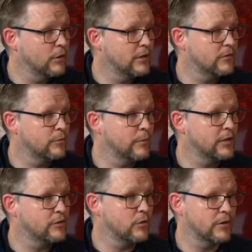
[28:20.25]
is
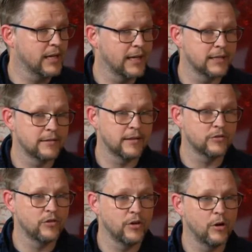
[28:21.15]
make sure that
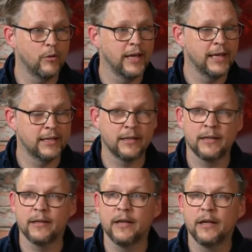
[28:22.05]
there's no
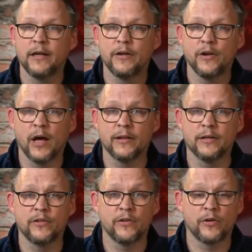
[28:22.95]
hidden
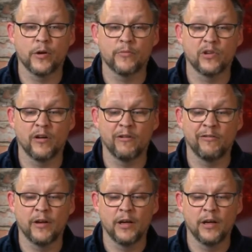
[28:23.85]
knowledge in terms of